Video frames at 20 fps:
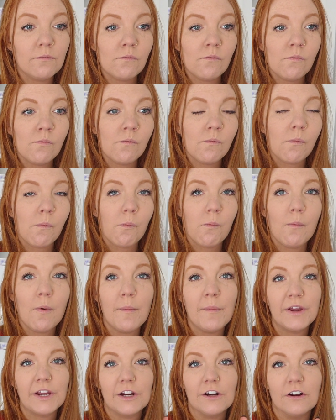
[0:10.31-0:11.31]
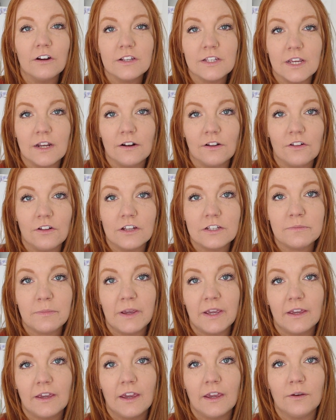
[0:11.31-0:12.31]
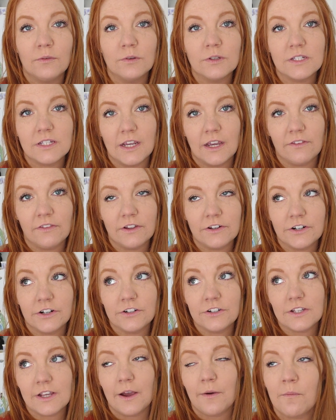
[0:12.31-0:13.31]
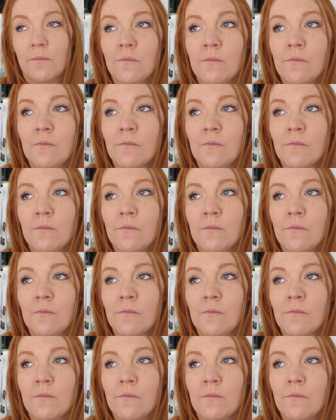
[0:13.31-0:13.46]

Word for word: I'm going to make her a Santa Claus pancake. We'll see how that turns out.